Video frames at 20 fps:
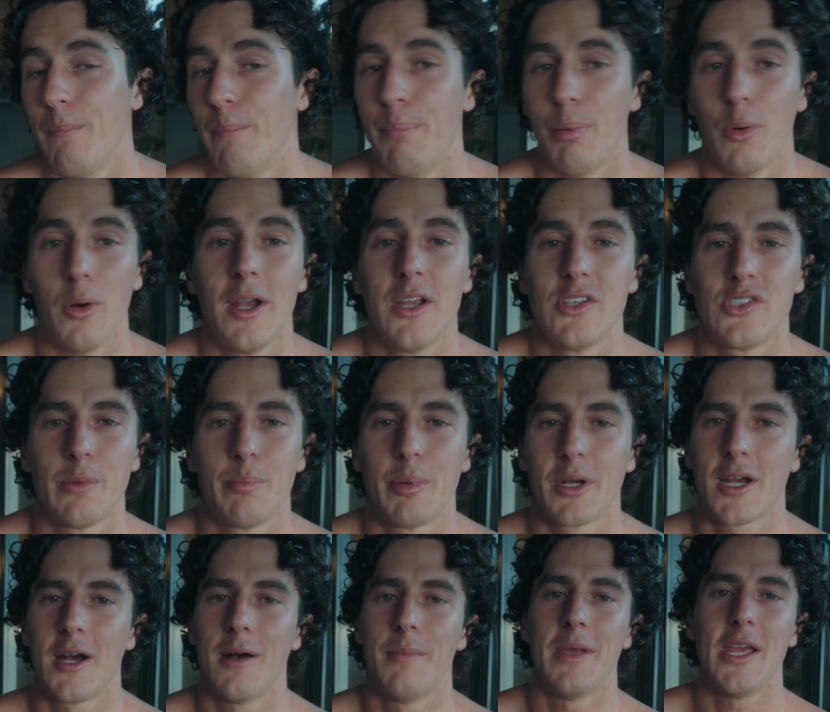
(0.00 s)
boy, does it
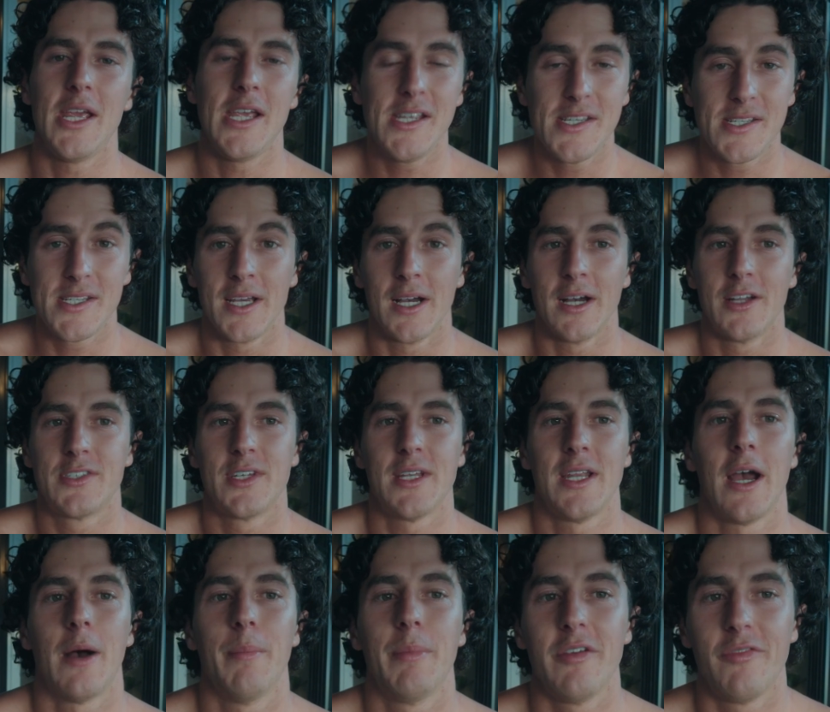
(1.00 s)
become easier to
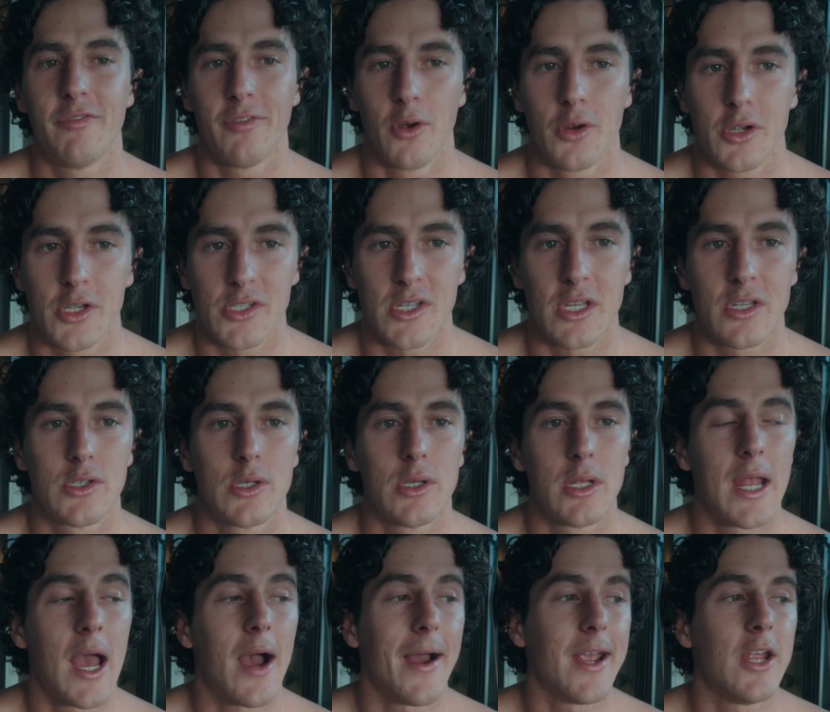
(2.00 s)
now be focused and to
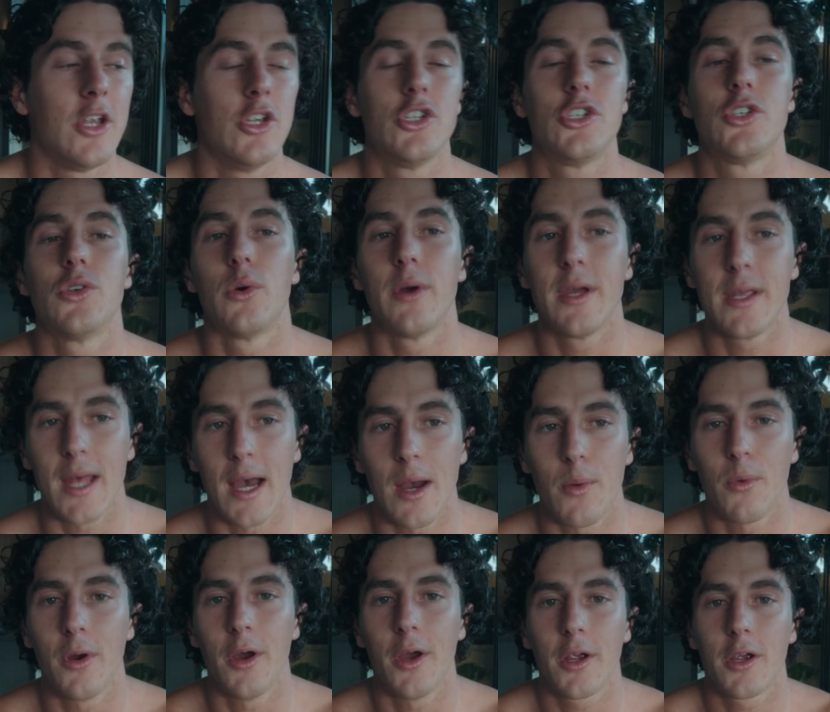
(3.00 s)
now enjoy that
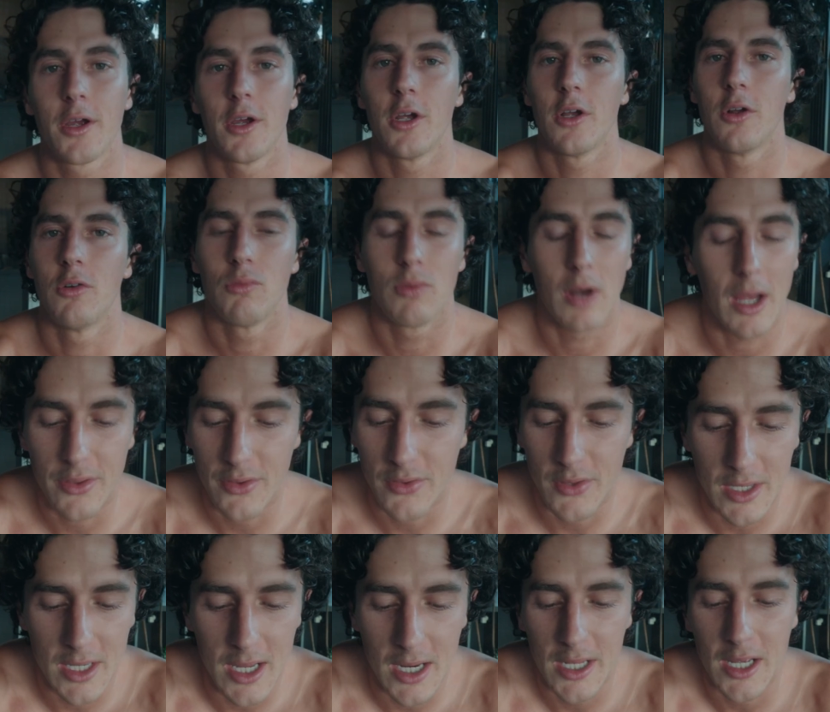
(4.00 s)
work rather
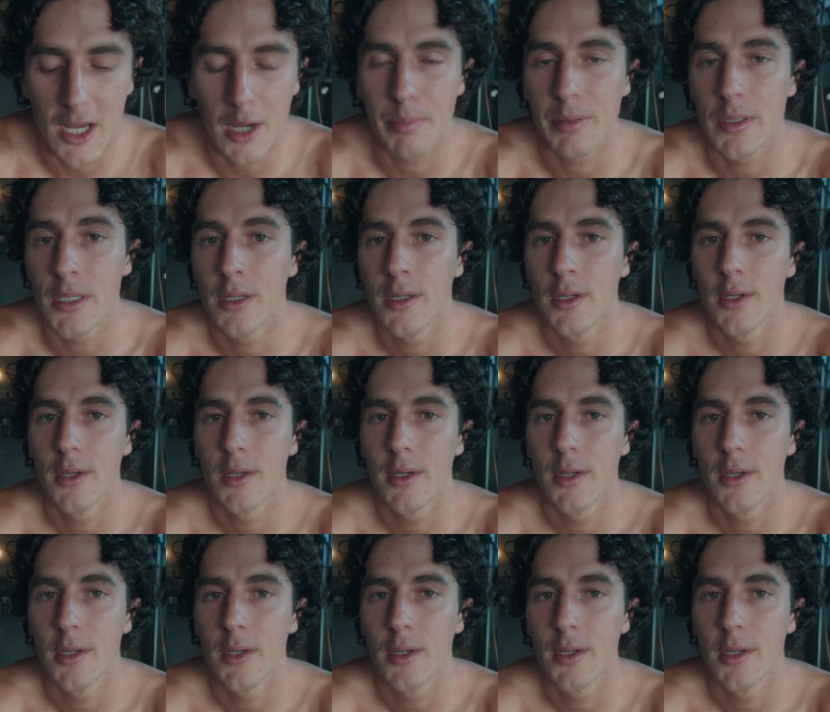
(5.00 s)
than getting up and